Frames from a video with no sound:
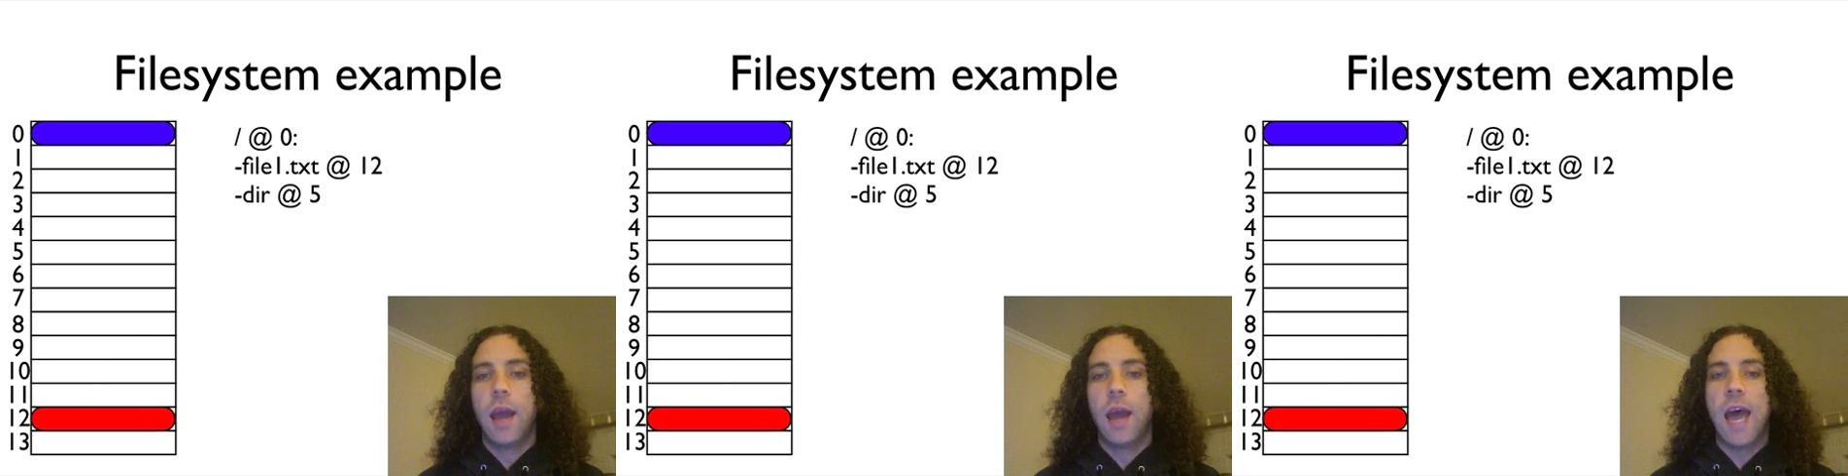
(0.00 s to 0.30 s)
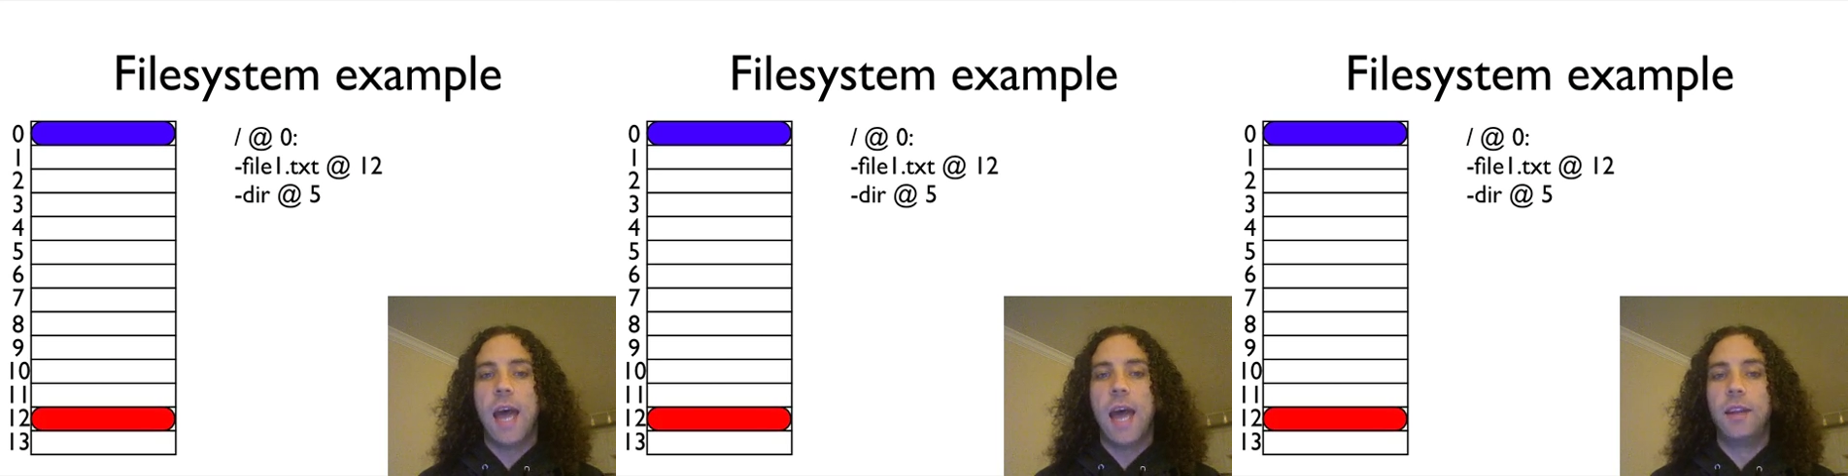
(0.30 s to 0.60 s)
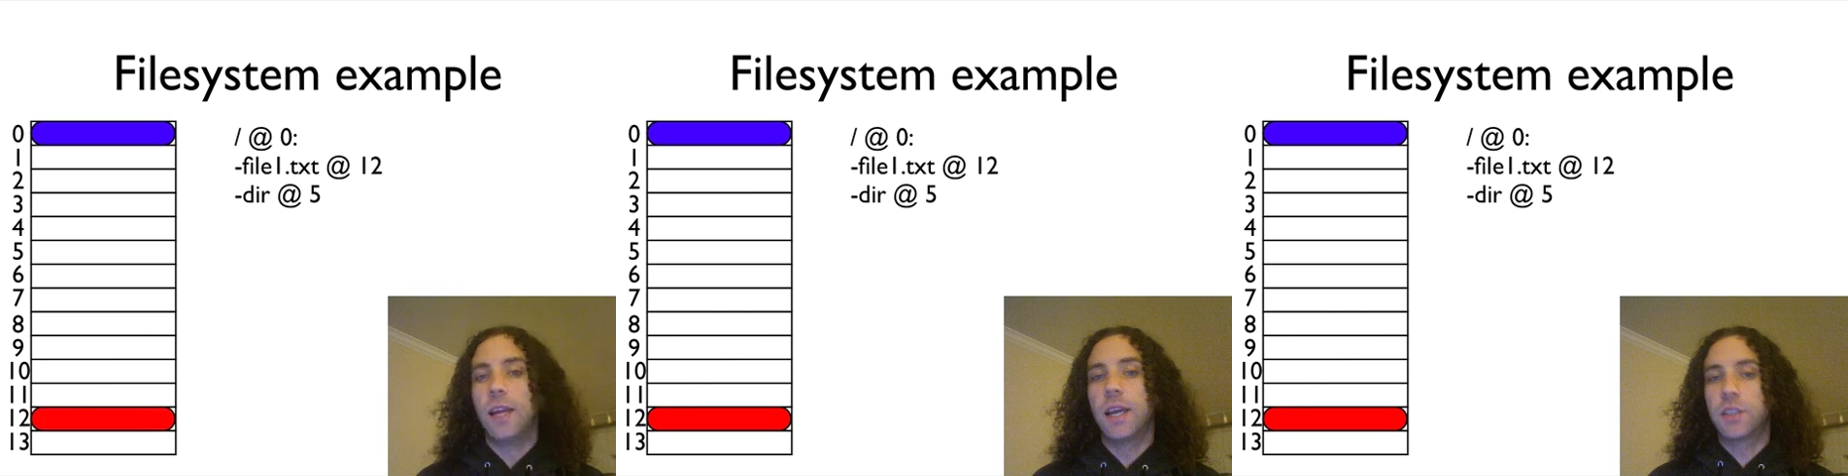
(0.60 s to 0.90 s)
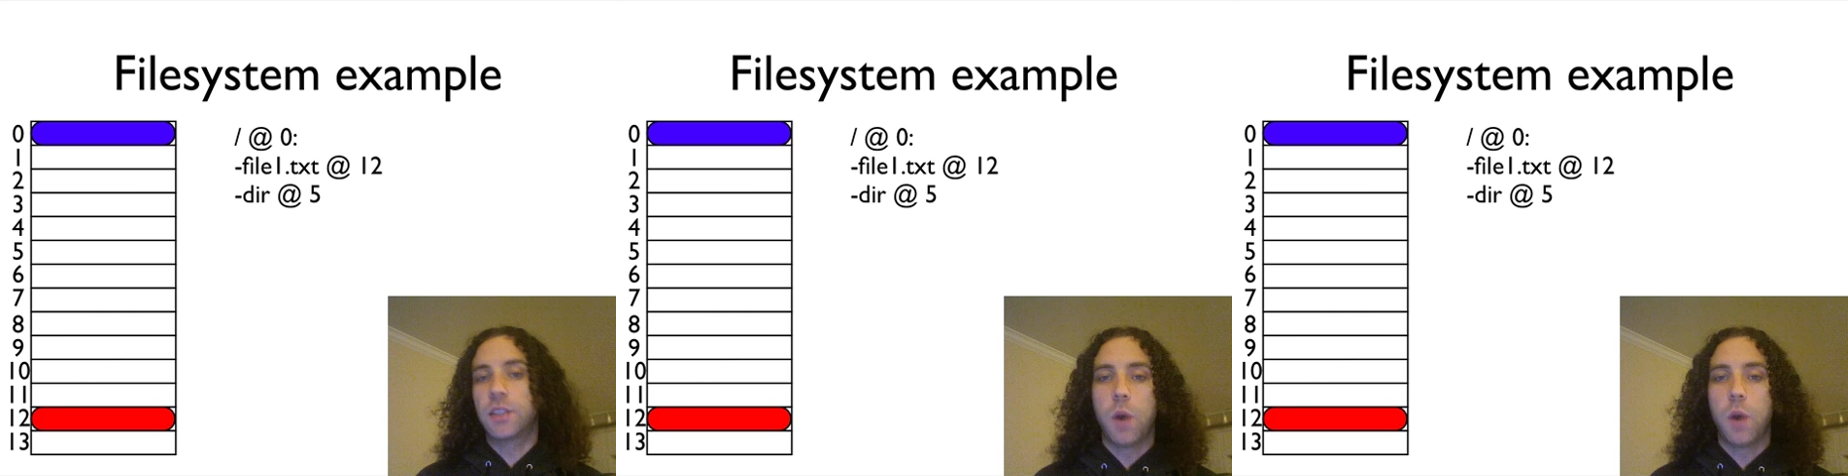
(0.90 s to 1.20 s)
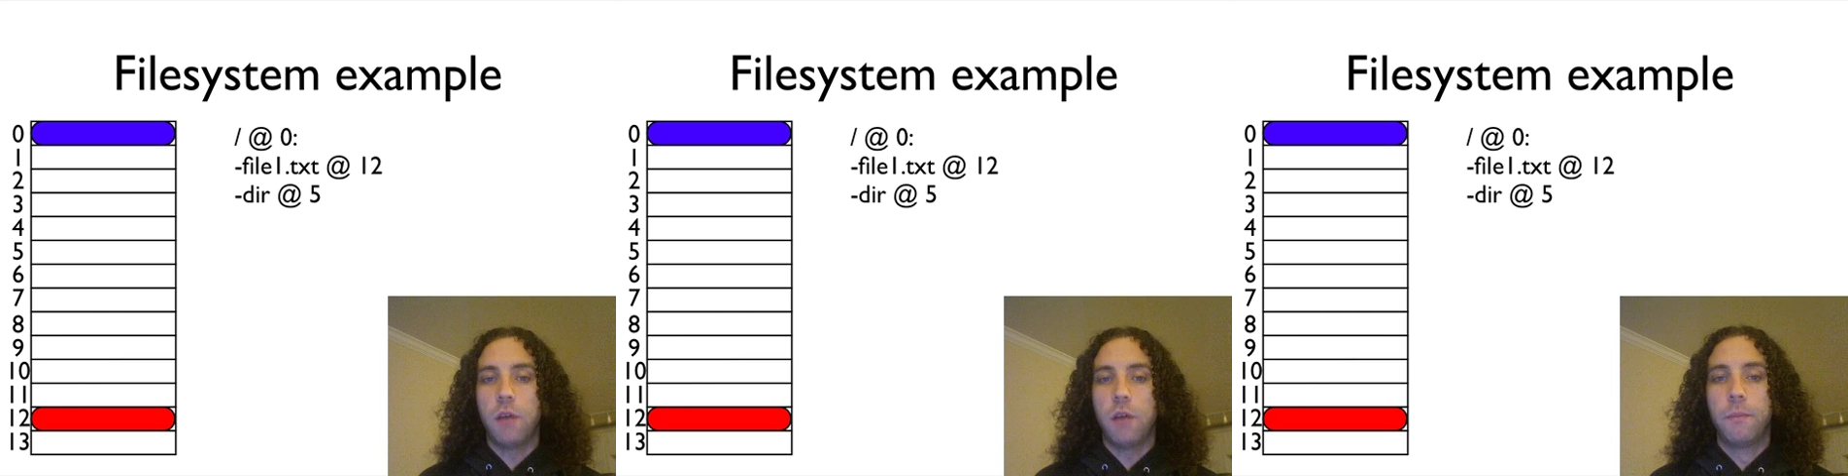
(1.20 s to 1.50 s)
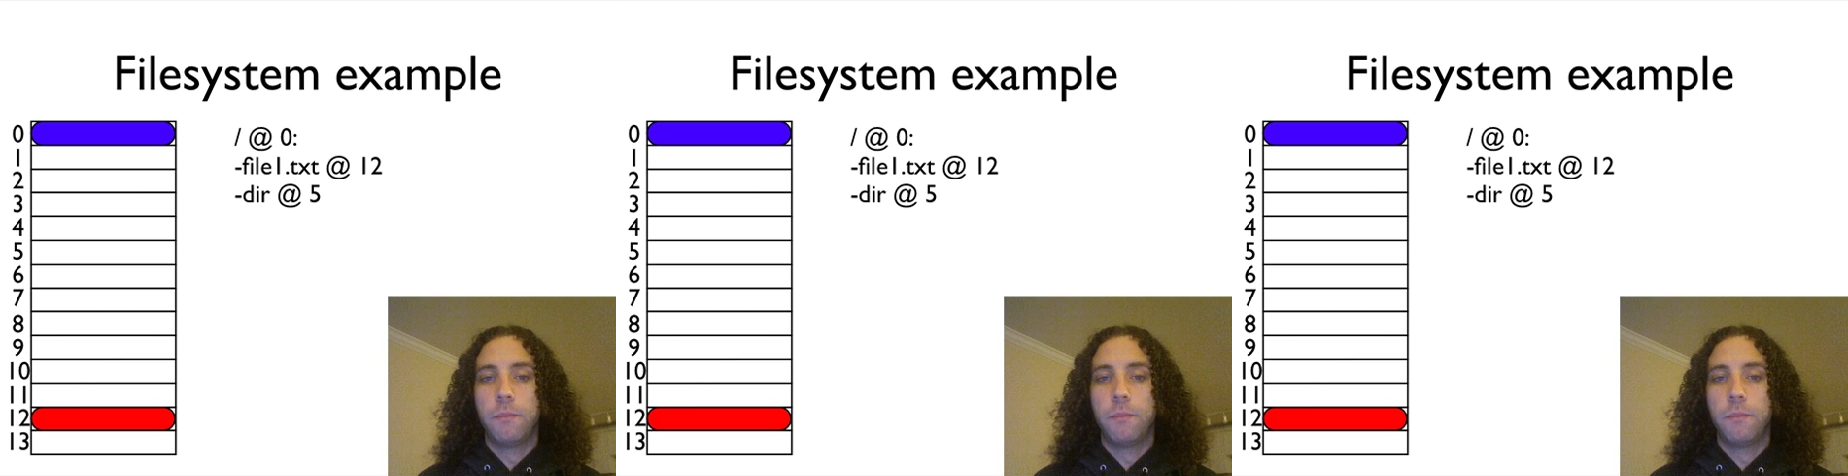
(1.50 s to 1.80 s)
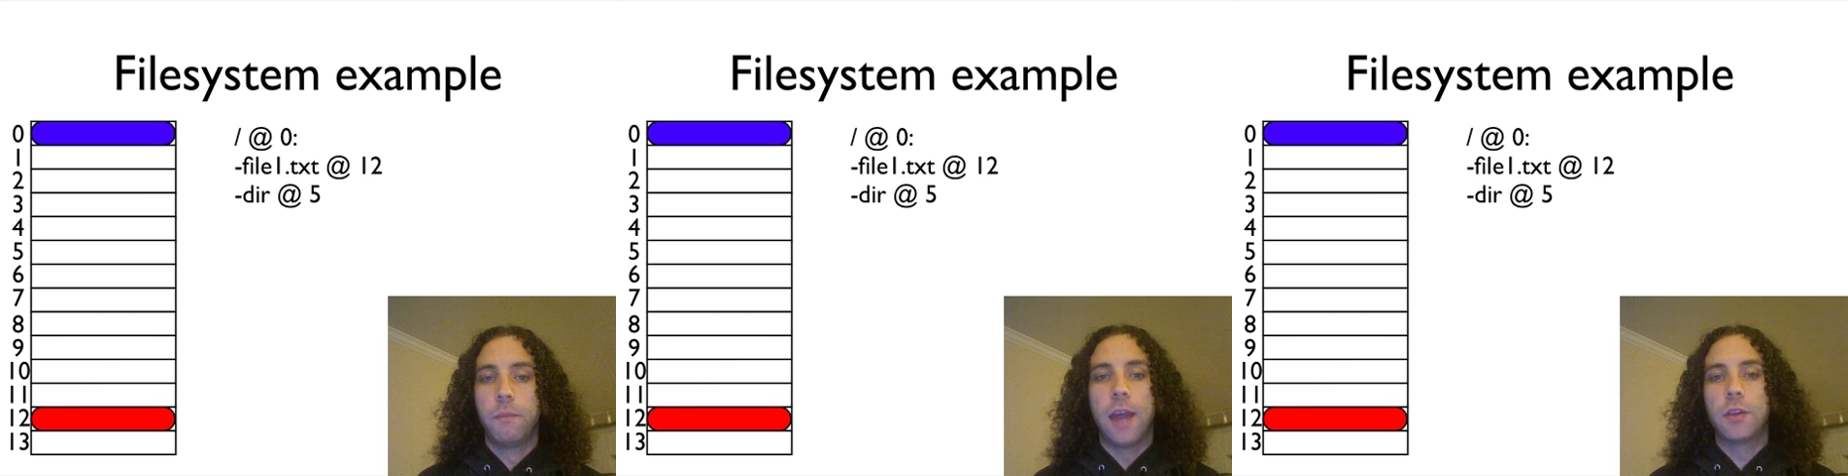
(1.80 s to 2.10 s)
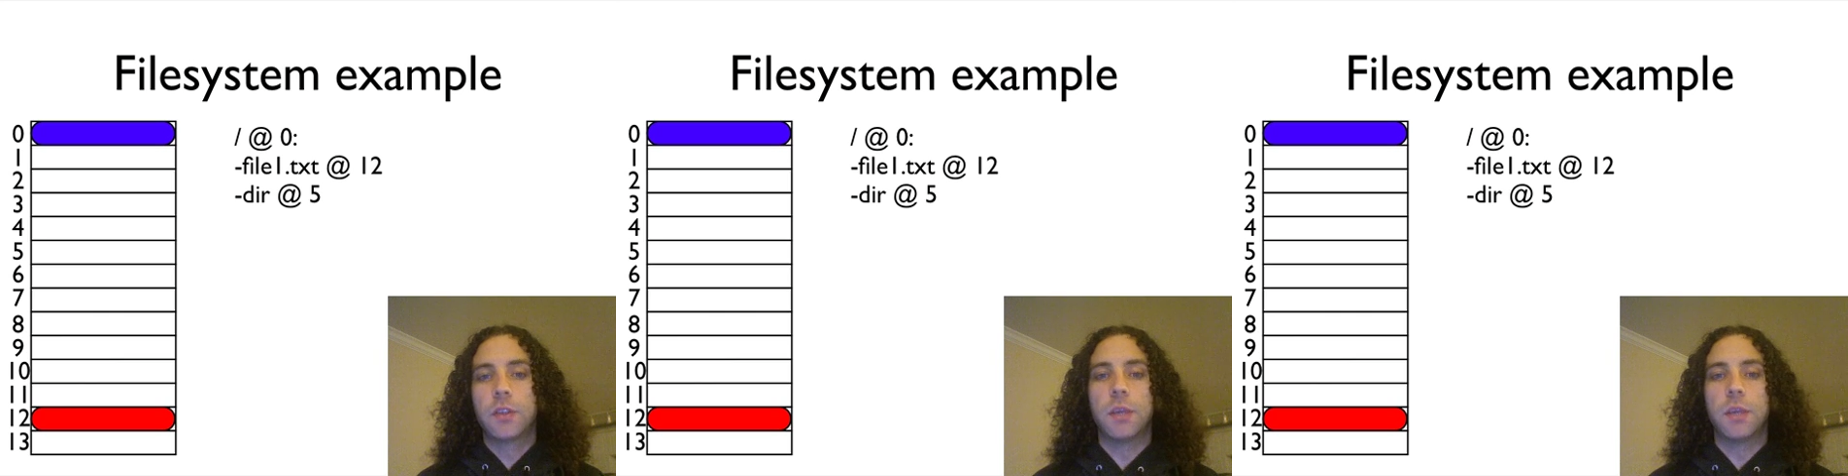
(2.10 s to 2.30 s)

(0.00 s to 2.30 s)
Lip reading: at index 12, and there's